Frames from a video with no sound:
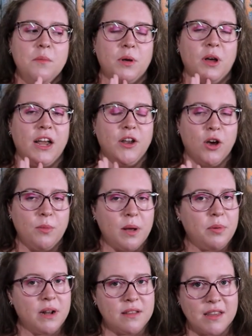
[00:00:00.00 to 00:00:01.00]
but I know my
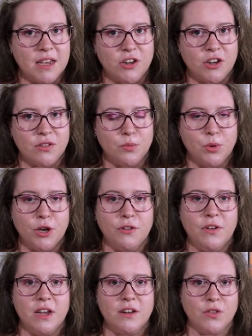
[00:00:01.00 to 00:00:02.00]
pronunciation isn't perfect,